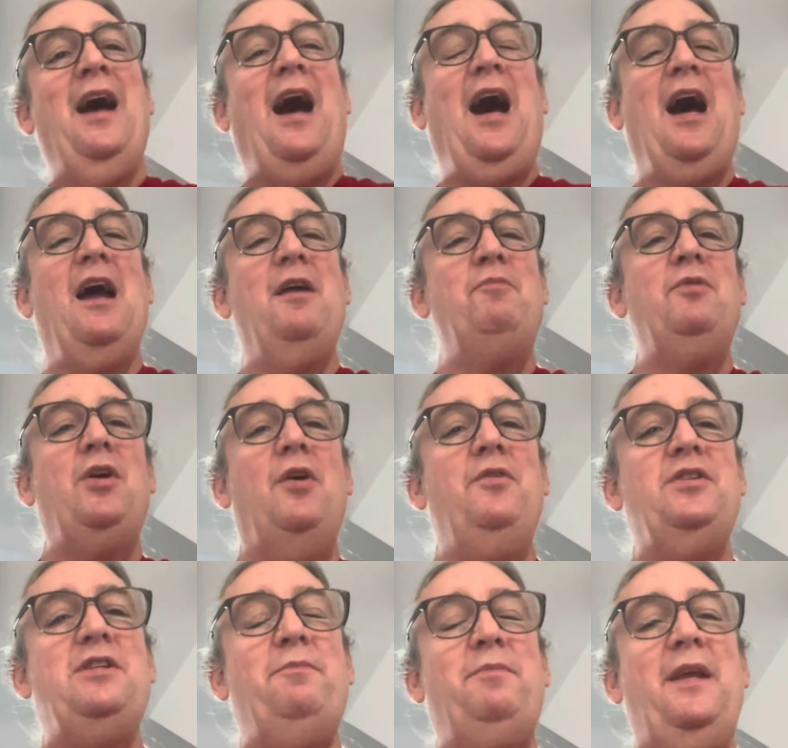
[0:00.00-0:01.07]
I'm going
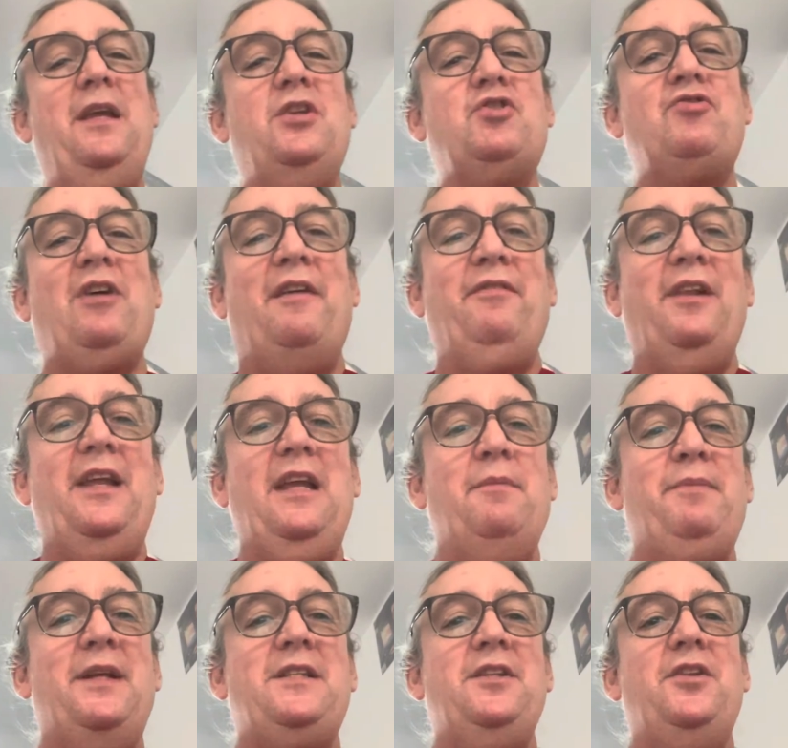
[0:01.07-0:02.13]
to be traveling a
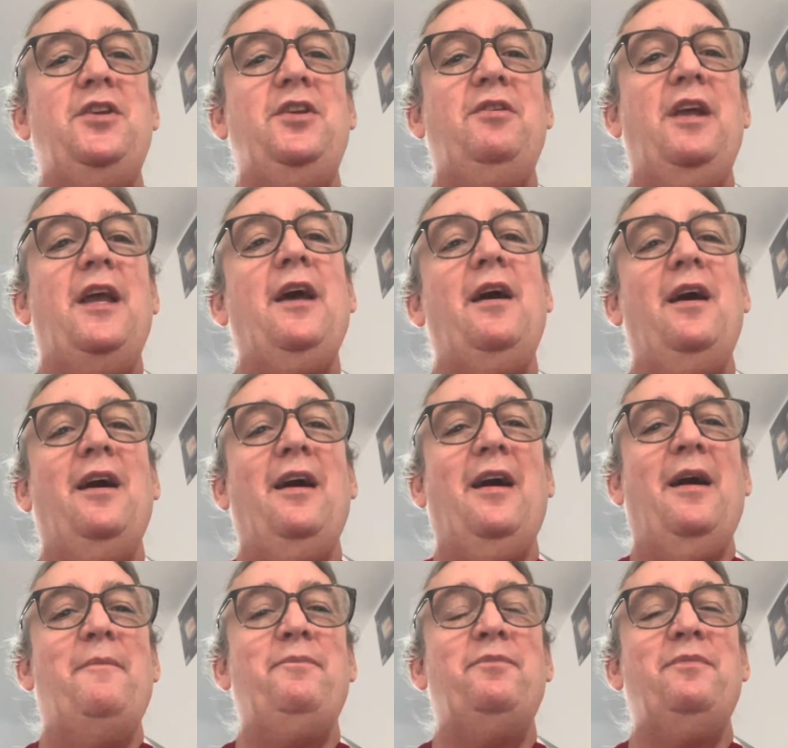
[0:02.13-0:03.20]
bit in the new year,
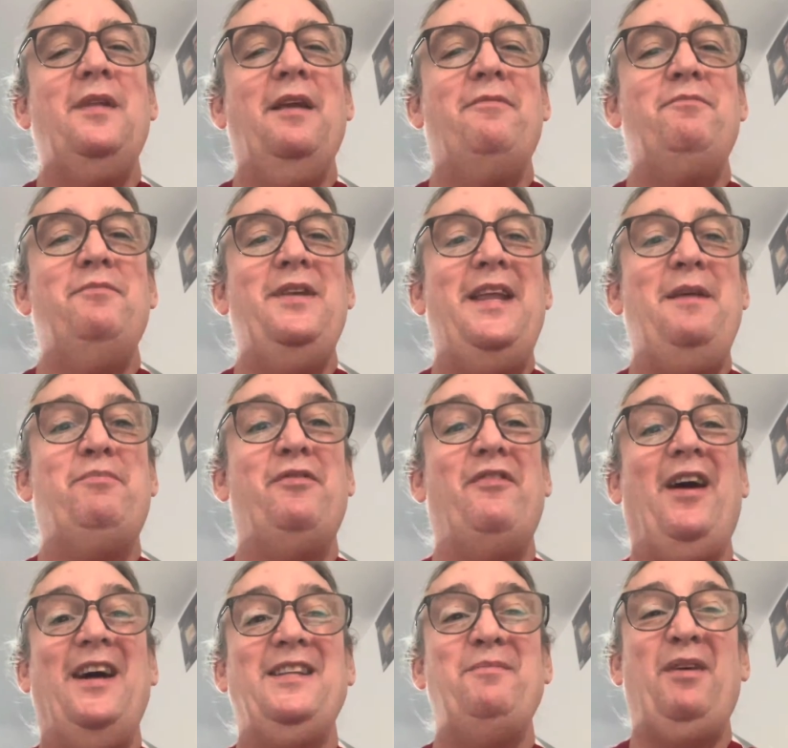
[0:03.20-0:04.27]
knee
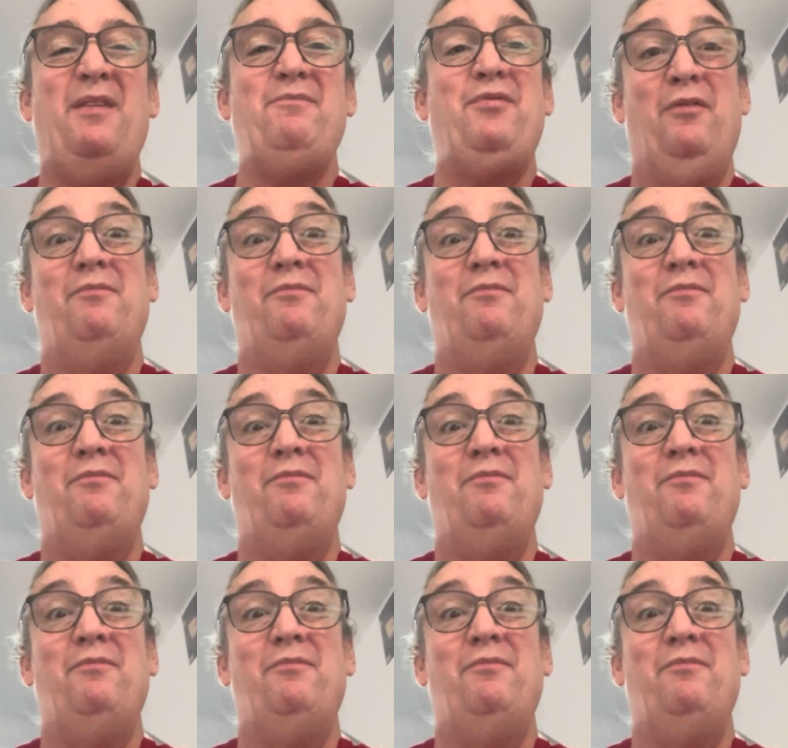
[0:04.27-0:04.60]
providing, but